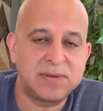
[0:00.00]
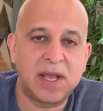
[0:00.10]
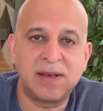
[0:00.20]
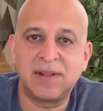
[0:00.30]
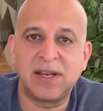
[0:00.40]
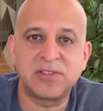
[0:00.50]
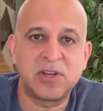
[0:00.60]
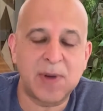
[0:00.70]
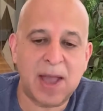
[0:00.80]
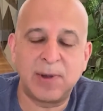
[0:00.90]
and let us
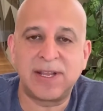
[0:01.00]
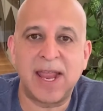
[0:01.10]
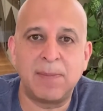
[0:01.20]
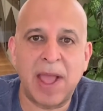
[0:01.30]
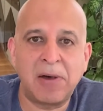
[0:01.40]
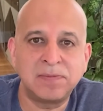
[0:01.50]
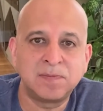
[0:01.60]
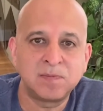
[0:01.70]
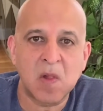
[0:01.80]
know how it came out.